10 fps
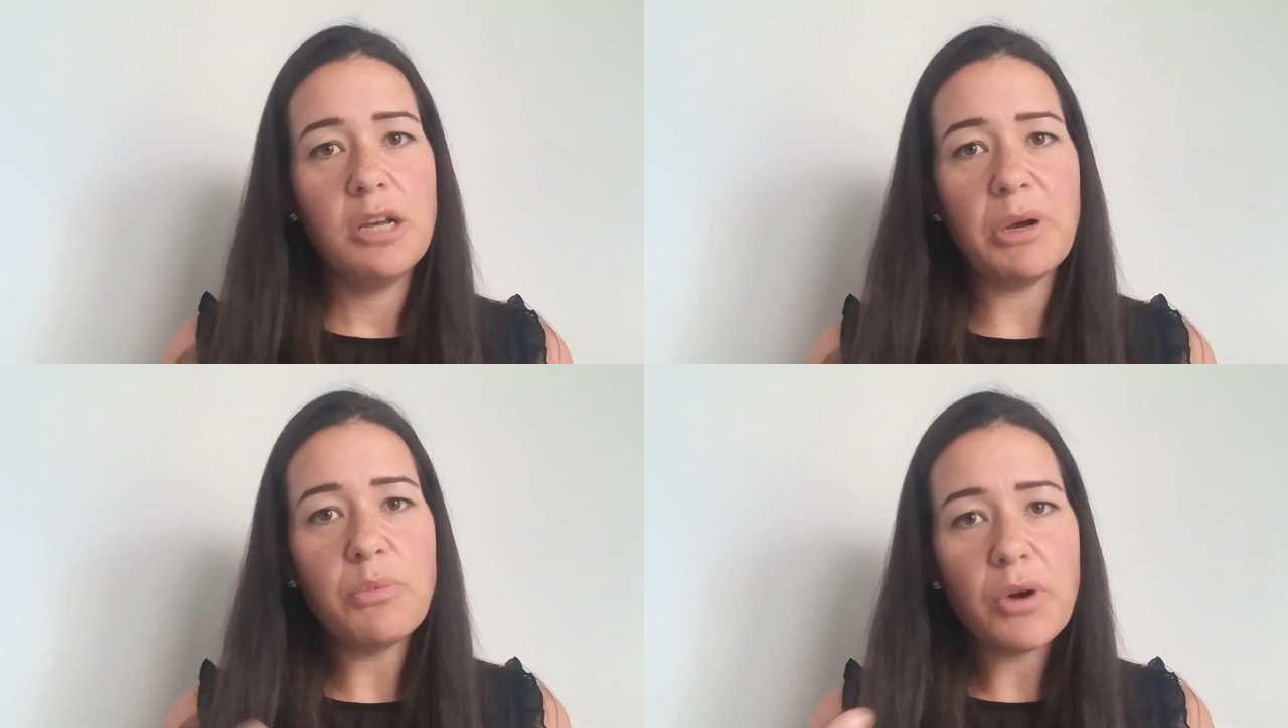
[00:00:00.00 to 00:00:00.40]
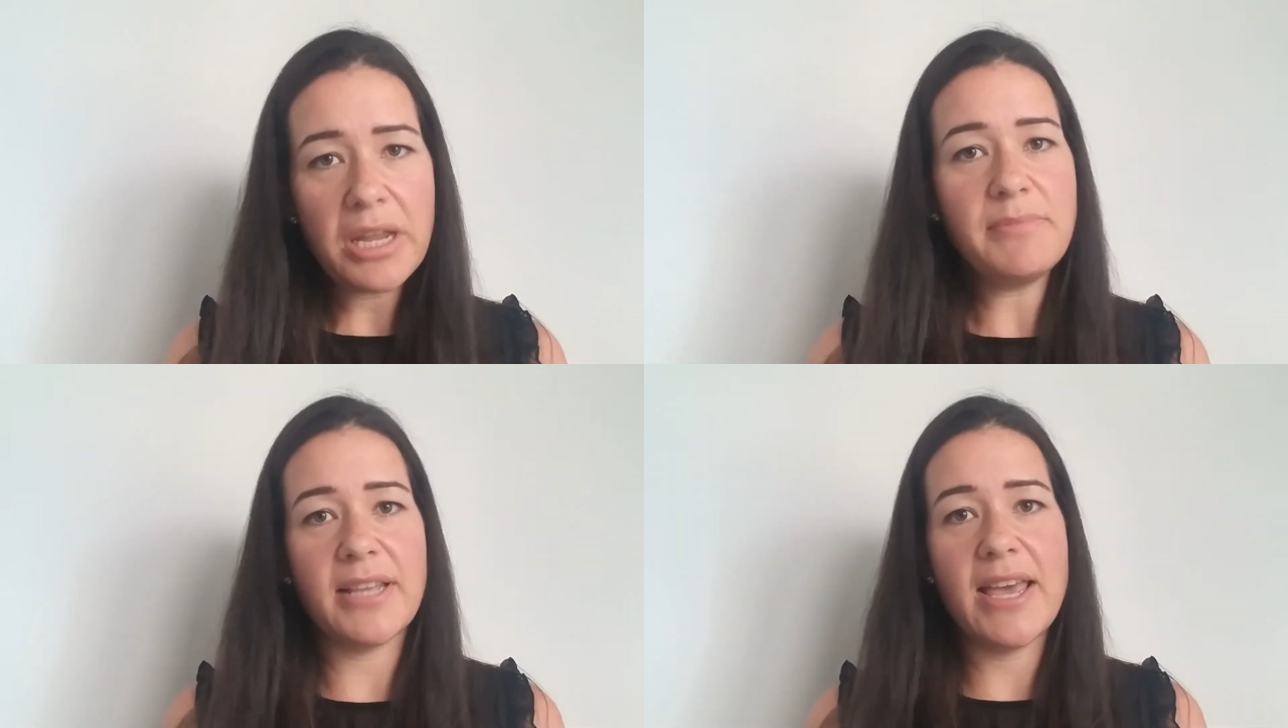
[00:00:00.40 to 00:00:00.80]
But what
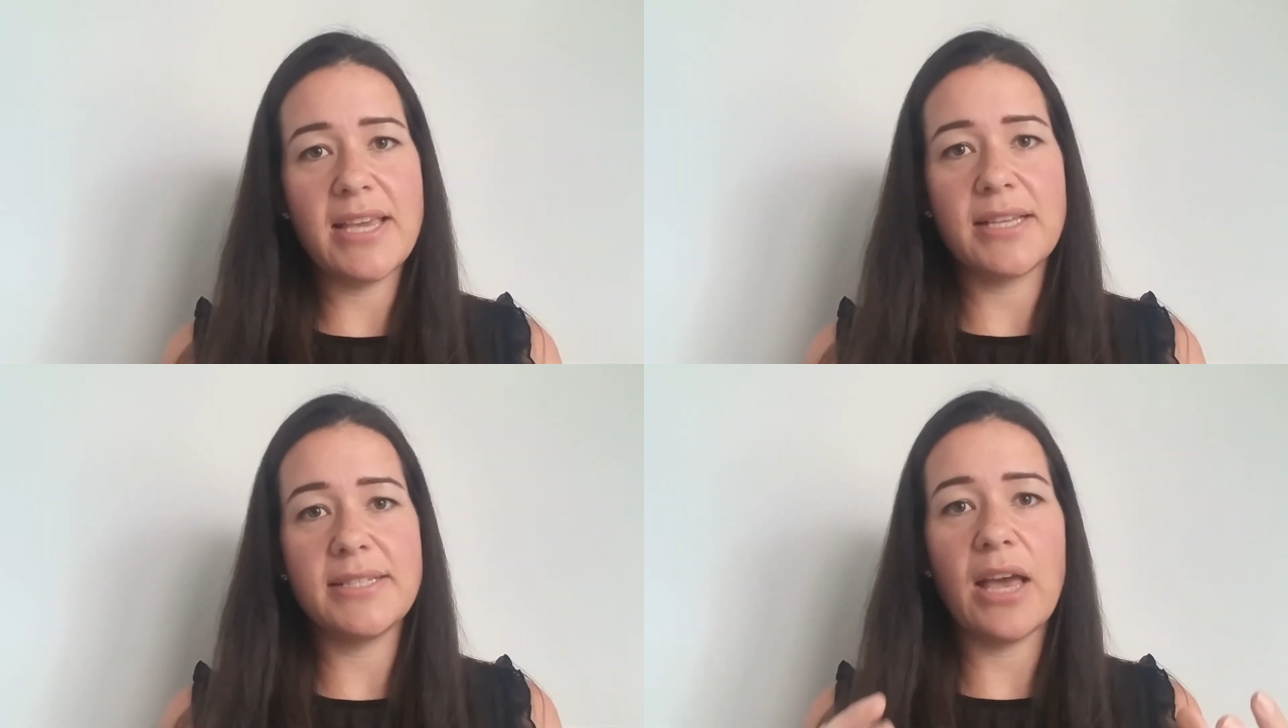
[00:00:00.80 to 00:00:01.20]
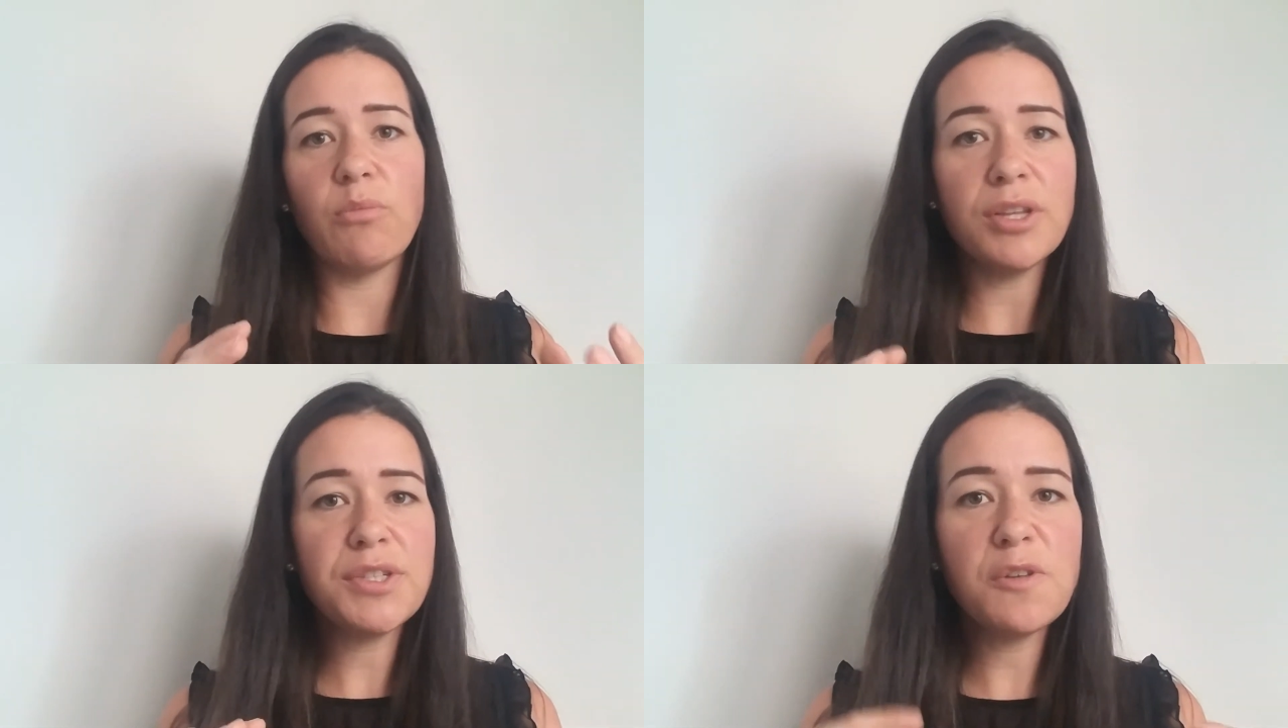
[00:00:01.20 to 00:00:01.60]
I'm saying is that
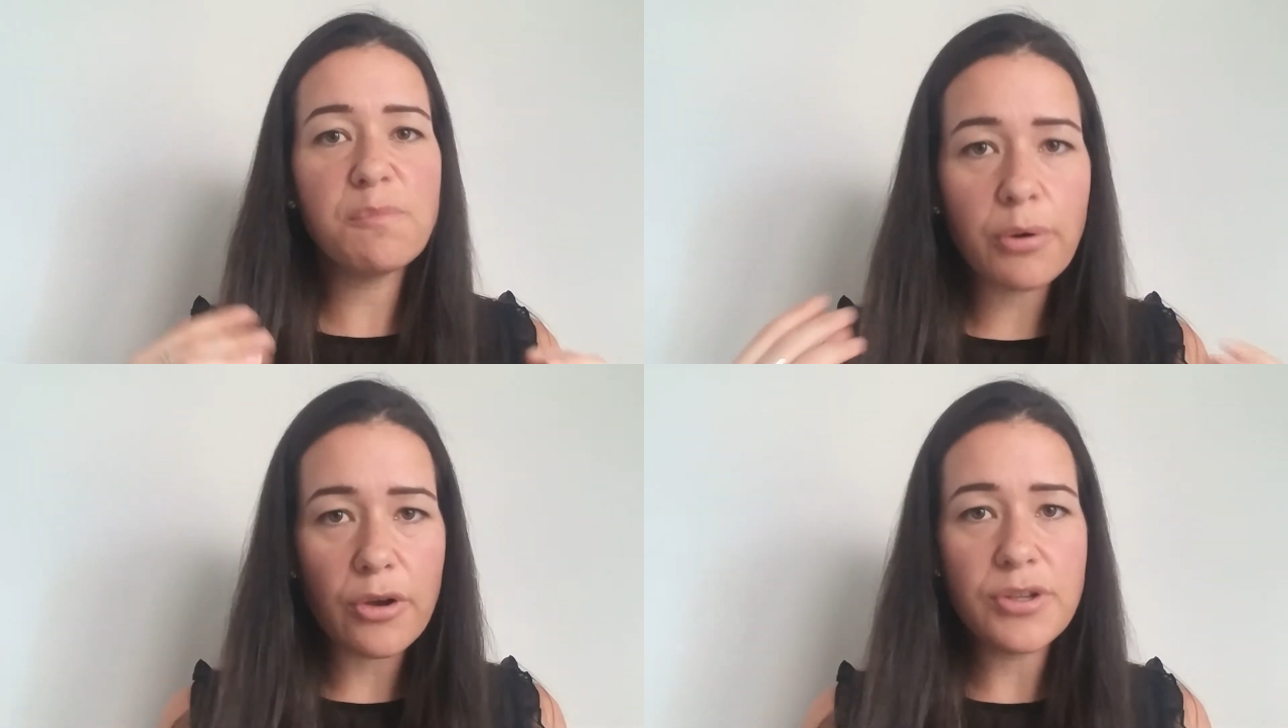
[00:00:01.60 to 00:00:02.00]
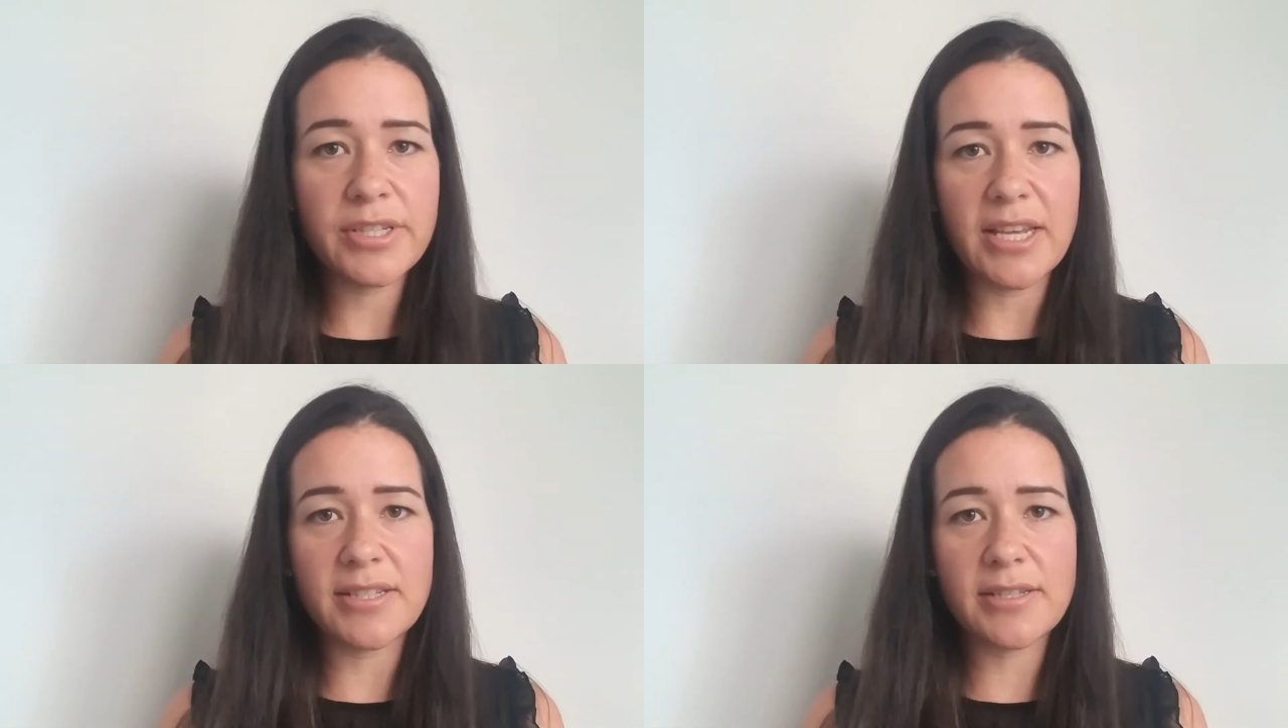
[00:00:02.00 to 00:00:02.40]
once you've
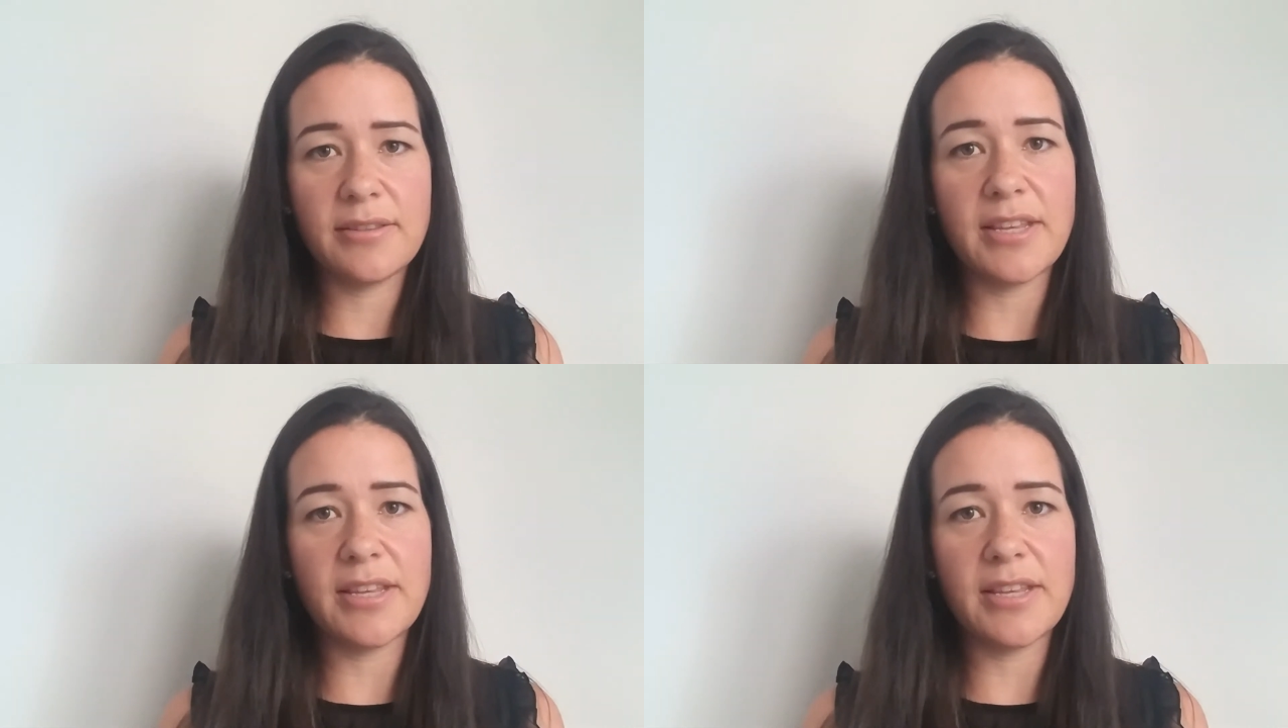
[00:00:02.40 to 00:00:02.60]
processed